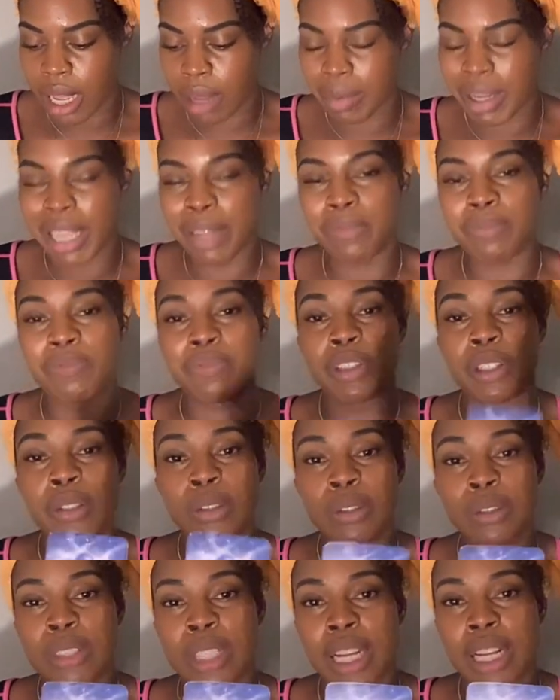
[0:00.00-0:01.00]
It
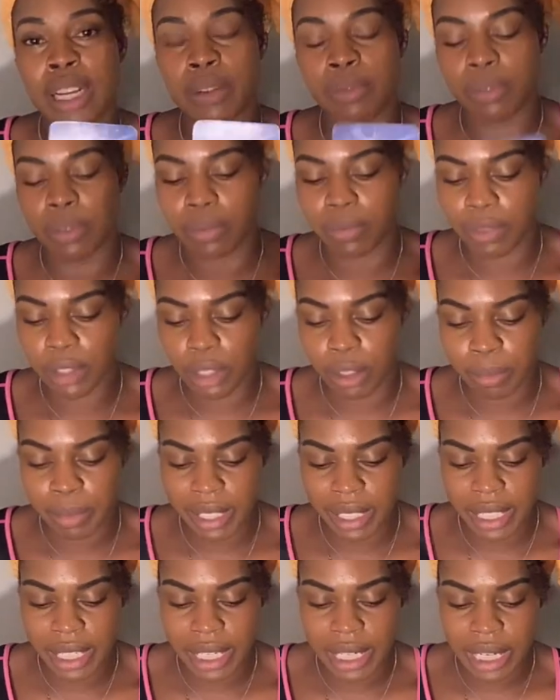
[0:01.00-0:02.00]
feels like a
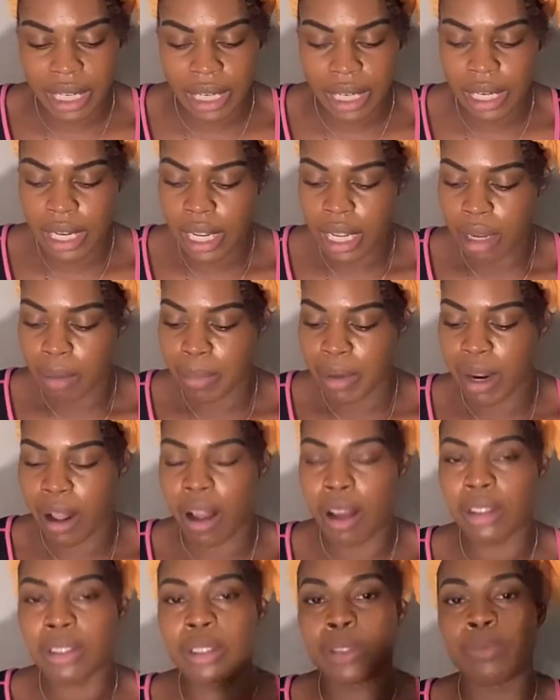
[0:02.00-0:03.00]
fulfillment here, but it
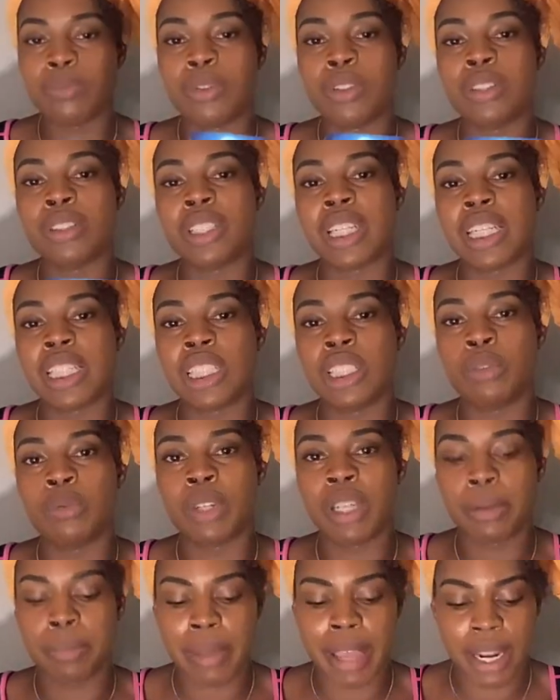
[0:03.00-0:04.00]
also feels like you
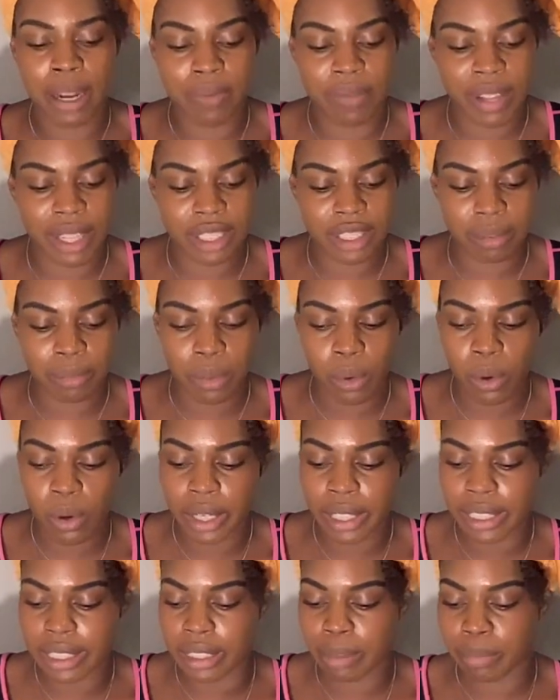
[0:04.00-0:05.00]
want to manifest
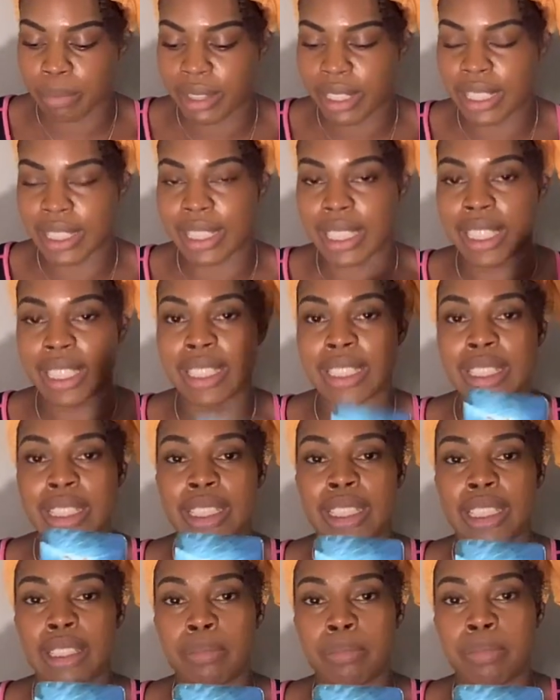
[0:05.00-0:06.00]
more to bring things
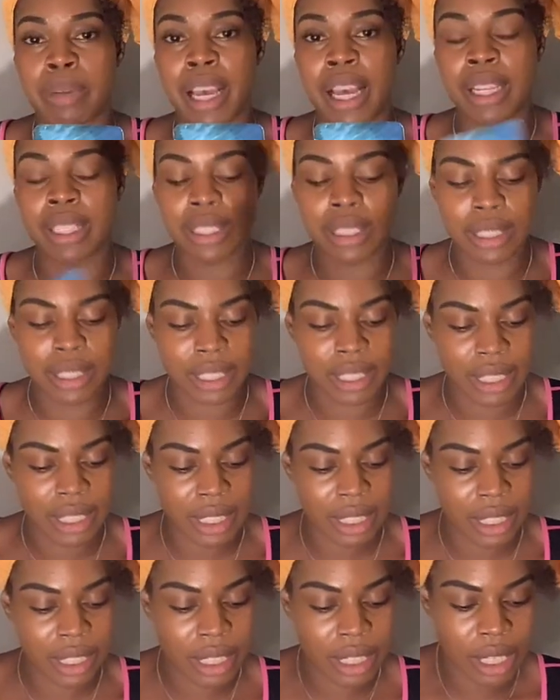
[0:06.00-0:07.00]
into balance
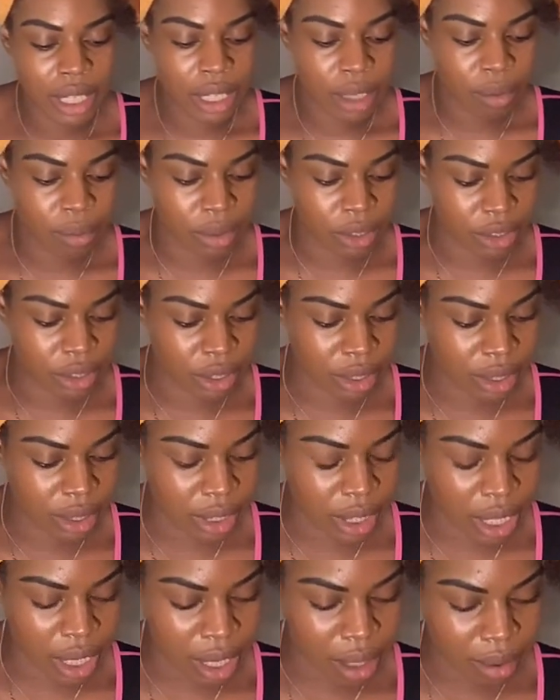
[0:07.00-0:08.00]
here with your
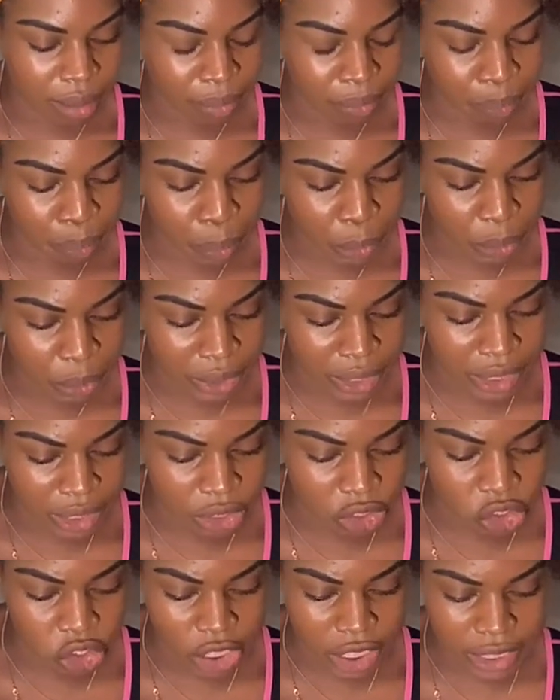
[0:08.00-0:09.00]
with
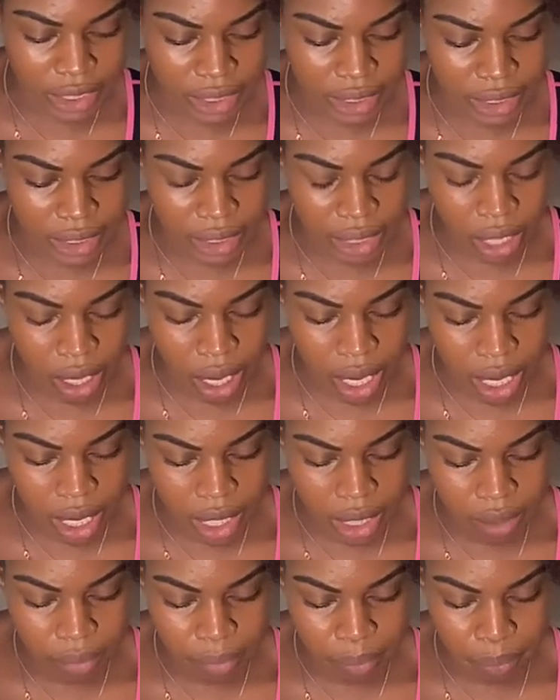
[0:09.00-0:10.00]
this Justice card.